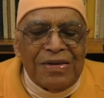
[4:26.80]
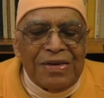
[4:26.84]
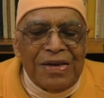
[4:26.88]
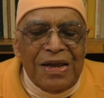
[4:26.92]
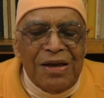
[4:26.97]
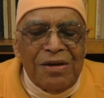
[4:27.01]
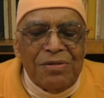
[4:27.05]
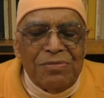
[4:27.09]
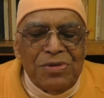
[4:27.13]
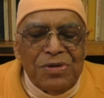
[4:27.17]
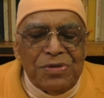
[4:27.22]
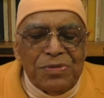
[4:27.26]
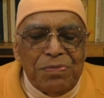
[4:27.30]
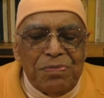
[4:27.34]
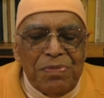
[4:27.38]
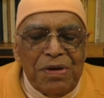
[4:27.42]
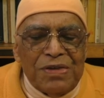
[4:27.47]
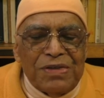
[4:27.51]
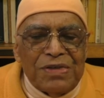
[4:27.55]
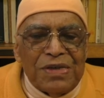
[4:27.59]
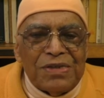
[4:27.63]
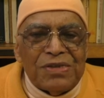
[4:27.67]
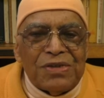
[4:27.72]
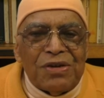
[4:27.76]
Time,
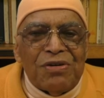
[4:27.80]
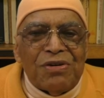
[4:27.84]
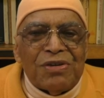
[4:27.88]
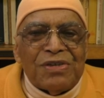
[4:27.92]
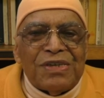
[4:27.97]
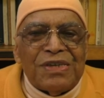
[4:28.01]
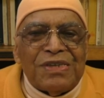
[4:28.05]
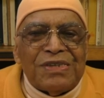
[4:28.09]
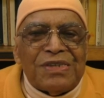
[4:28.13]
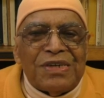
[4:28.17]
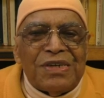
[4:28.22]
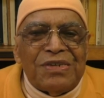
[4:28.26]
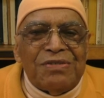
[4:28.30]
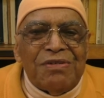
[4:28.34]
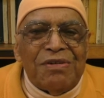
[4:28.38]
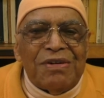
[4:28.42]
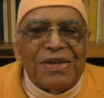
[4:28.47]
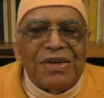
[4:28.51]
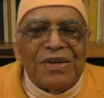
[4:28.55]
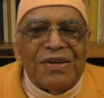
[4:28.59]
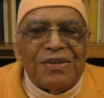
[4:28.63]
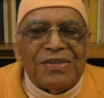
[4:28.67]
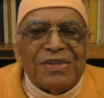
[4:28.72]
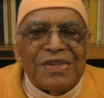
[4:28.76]
space and causation were
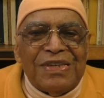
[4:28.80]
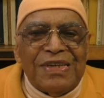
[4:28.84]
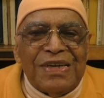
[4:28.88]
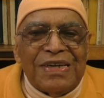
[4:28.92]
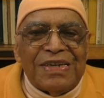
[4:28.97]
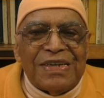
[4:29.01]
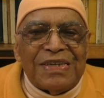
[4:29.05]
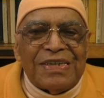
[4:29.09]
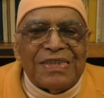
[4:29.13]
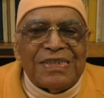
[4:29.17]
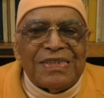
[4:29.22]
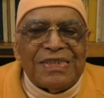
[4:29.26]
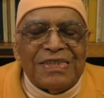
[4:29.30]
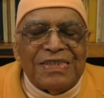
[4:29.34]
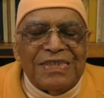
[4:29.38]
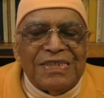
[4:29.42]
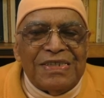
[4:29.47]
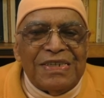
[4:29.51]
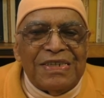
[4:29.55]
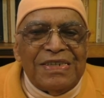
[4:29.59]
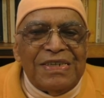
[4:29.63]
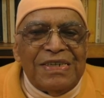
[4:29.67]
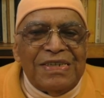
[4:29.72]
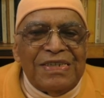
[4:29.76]
not there.
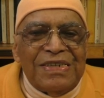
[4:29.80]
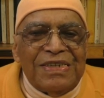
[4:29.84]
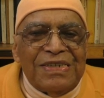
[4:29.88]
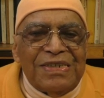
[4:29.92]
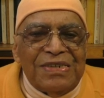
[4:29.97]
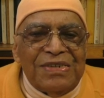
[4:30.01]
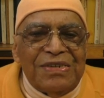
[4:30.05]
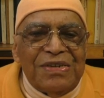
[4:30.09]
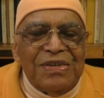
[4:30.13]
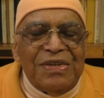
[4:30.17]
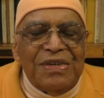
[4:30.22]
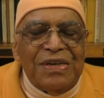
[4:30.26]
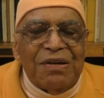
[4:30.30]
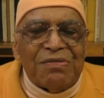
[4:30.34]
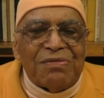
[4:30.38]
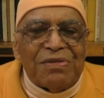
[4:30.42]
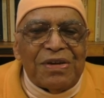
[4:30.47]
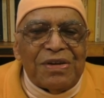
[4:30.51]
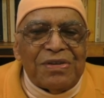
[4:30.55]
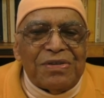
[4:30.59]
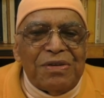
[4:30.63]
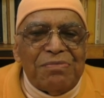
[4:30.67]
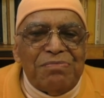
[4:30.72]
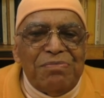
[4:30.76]
Only
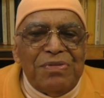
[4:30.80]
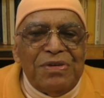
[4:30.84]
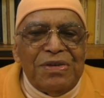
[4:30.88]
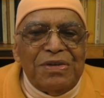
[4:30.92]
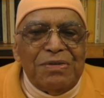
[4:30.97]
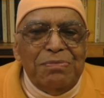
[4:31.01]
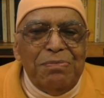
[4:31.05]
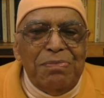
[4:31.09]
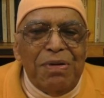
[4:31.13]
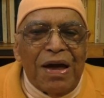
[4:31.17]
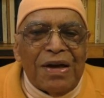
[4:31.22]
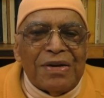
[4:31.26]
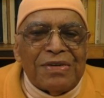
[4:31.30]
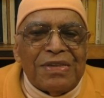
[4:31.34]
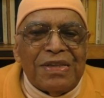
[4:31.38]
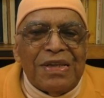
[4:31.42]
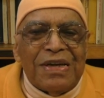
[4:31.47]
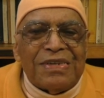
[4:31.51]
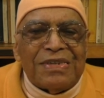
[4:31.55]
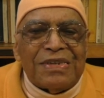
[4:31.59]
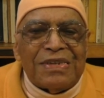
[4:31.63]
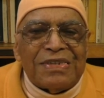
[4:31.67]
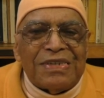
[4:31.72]
after the Big Bang that